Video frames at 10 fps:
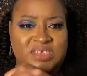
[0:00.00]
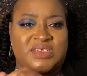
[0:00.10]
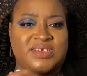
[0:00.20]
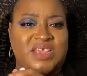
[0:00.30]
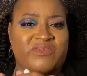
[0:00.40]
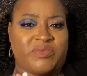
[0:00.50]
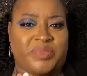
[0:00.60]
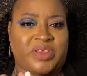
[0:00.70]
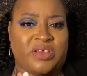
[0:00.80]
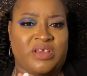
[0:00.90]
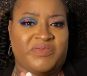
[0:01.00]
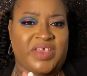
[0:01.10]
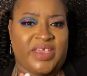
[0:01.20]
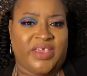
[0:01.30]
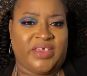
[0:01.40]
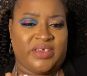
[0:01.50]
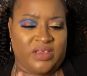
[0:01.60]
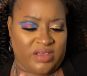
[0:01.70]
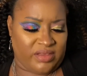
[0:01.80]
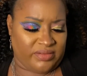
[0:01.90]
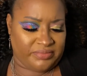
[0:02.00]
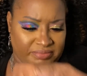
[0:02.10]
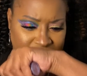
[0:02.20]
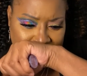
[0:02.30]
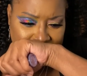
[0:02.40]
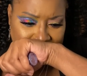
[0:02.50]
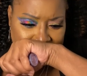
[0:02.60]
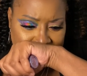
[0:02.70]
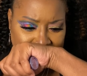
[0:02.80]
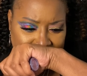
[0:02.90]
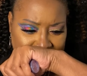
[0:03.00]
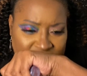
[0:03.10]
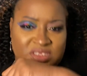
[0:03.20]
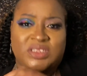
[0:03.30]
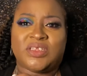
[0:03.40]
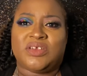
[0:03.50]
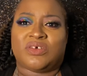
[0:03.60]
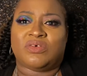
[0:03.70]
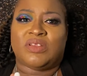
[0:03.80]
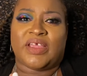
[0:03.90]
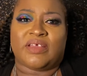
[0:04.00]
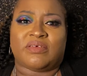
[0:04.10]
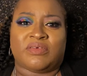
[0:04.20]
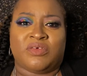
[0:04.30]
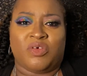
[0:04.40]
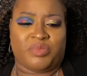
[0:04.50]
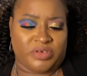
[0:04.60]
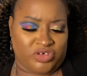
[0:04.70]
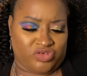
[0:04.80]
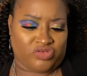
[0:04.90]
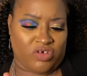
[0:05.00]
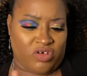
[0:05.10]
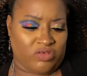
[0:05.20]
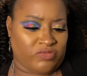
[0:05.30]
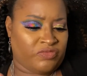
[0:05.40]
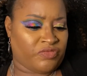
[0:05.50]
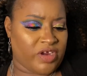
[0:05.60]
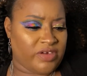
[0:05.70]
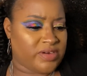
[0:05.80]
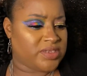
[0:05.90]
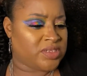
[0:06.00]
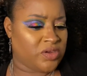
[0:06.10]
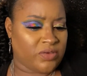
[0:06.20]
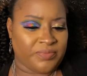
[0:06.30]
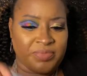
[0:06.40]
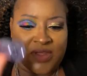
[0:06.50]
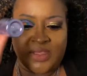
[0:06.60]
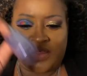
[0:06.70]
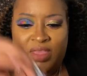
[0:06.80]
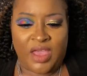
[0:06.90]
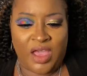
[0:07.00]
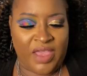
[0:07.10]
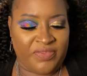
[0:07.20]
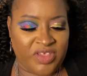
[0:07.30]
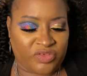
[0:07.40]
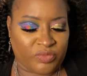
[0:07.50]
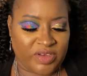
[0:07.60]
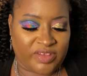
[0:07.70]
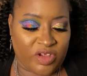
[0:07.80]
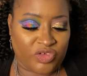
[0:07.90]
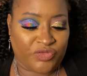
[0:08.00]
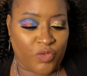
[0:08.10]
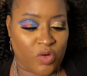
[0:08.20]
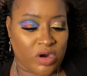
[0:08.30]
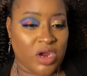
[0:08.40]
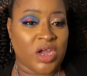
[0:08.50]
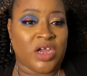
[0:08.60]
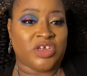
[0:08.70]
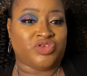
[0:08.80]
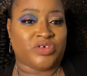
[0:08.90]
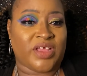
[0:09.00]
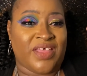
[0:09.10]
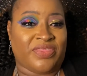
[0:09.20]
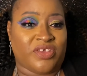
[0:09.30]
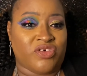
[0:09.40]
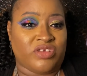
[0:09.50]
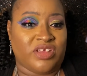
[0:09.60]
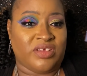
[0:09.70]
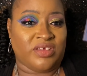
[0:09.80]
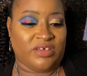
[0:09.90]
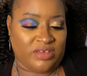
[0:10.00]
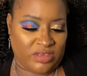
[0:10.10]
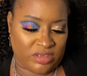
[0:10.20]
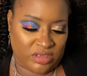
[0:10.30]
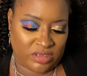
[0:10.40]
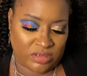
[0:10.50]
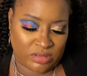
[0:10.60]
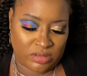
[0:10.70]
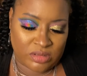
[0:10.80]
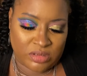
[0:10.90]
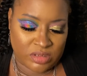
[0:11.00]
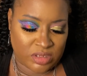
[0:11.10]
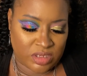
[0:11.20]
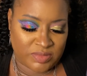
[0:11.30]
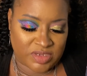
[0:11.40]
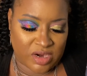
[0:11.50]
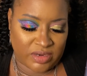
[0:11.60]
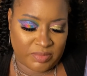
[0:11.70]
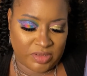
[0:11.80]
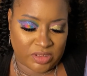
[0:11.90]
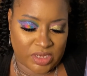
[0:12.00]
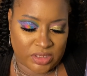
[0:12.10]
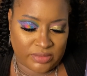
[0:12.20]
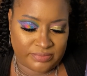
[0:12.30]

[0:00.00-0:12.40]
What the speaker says: have a bit of a clinical, like, pretty strong fragrance. So and this retails for $130. I'm sorry, let me look at it.